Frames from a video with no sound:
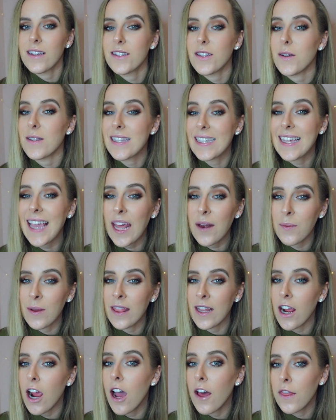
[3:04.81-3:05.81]
So it's again when
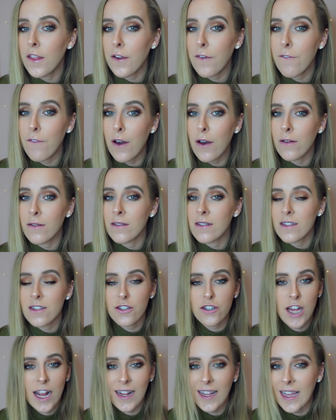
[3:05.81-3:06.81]
they're on their phones
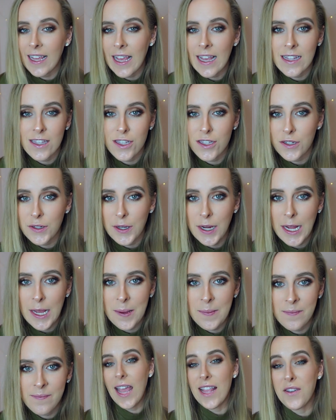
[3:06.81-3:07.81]
checking
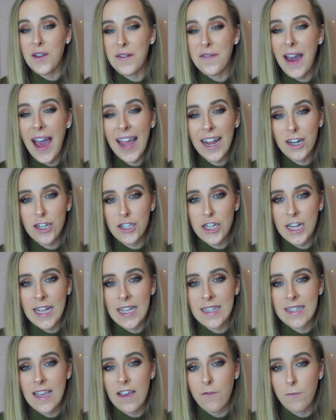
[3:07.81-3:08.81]
Instagram, and you have a higher
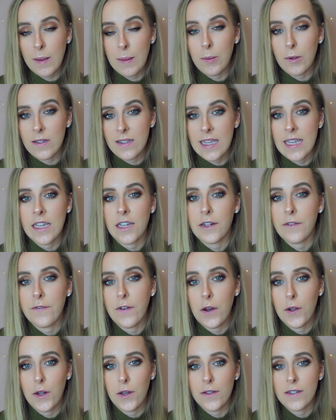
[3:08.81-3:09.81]
chance of people seeing your
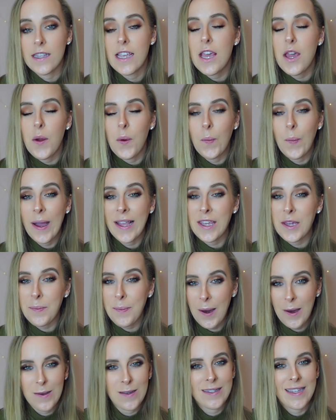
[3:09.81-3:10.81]
photos when you
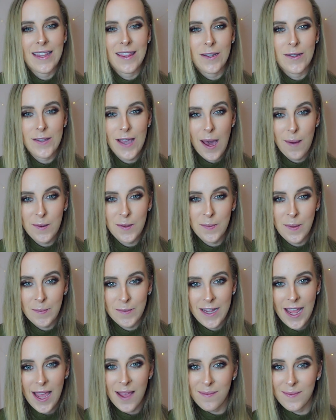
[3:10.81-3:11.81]
post at those optimum
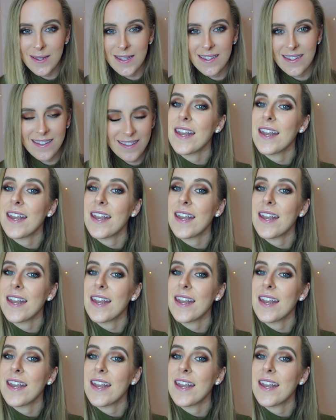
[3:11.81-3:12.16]
times.